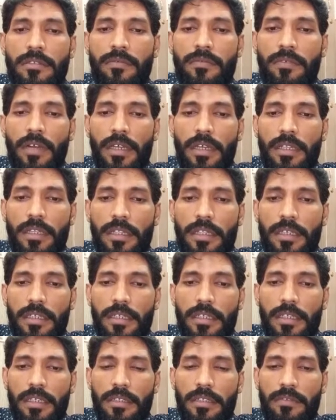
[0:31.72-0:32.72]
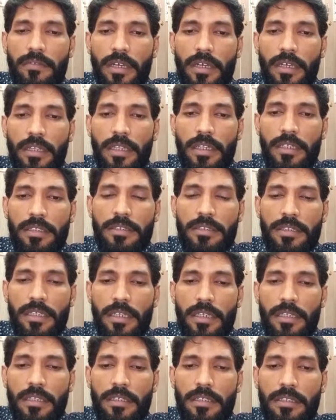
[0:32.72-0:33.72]
finite, infinite
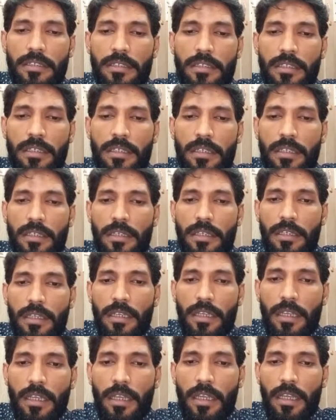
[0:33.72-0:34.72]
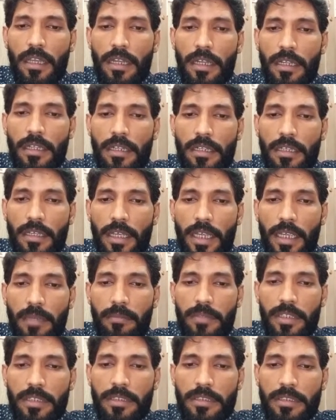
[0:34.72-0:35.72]
set, and
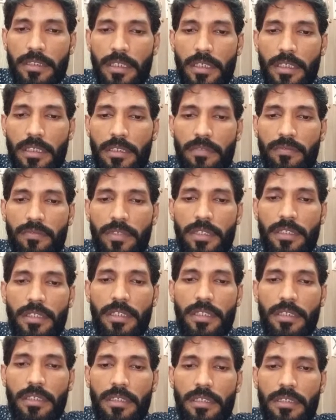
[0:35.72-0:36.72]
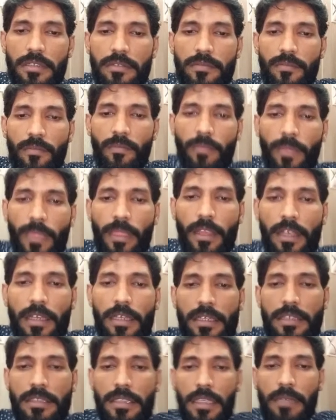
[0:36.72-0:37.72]
empty set with their
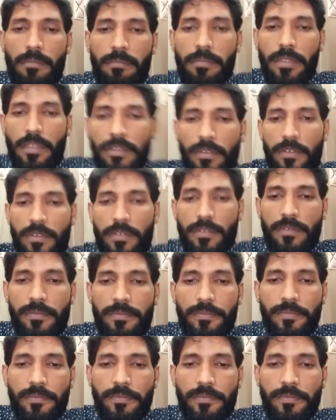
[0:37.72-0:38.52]
examples.